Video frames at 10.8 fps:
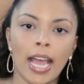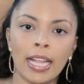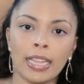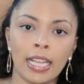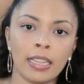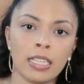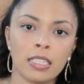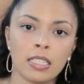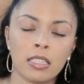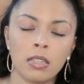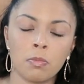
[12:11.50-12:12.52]
and then
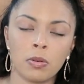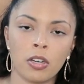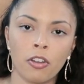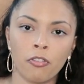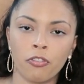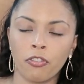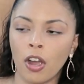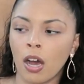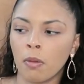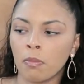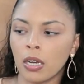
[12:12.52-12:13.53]
this is the book
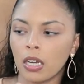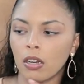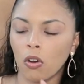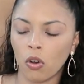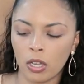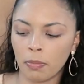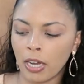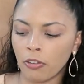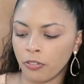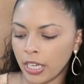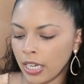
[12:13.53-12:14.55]
from All
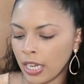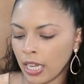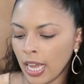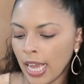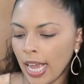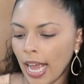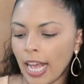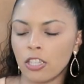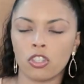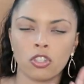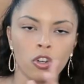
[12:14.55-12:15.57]
About Reading,
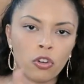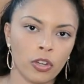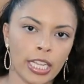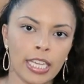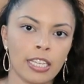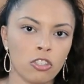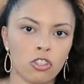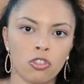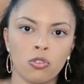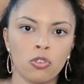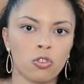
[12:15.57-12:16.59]
and so he can
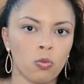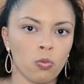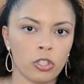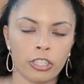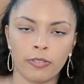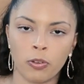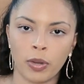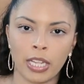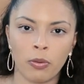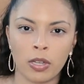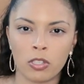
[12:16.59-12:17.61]
choose whichever
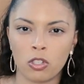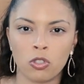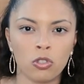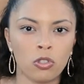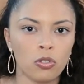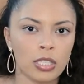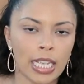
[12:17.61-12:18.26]
one he wants to do.